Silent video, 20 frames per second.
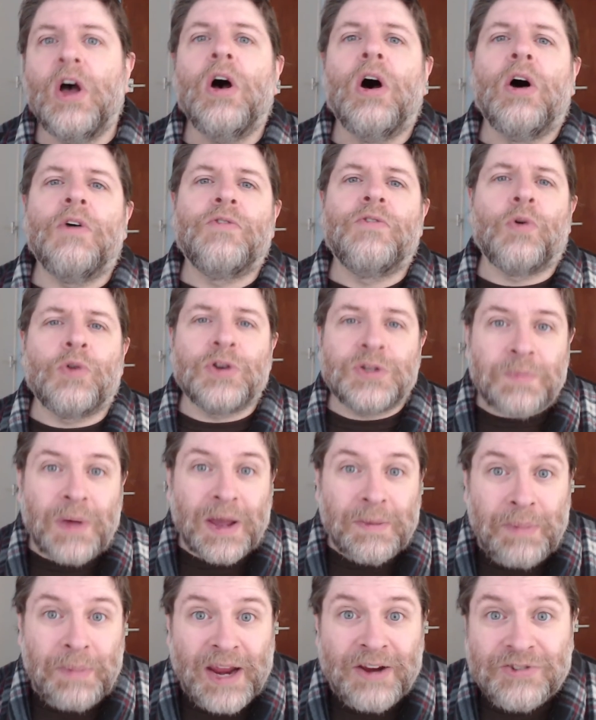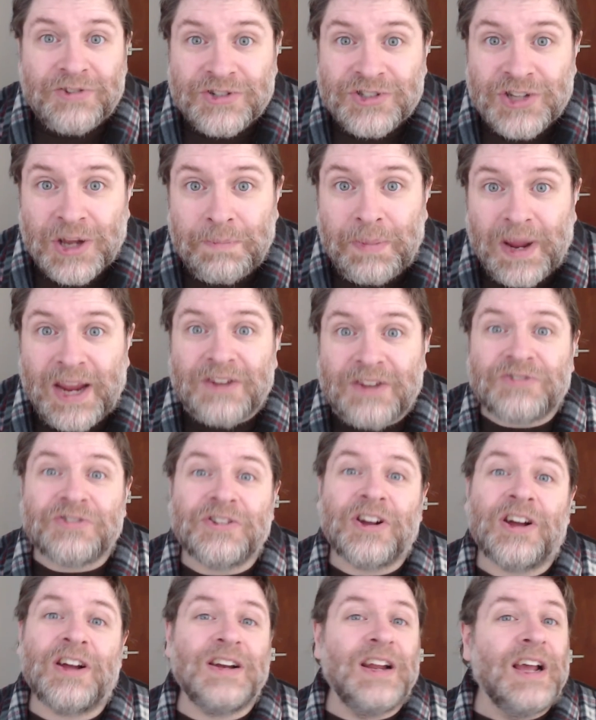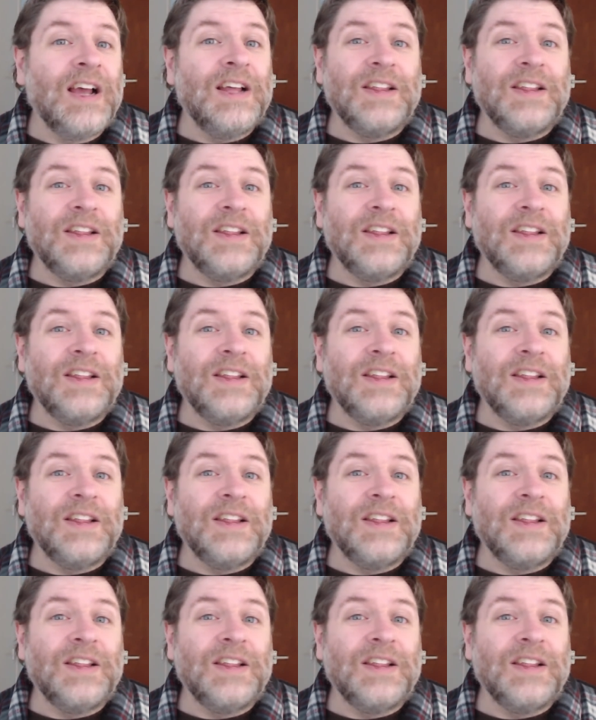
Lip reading: Of course, my patrons on Patreon,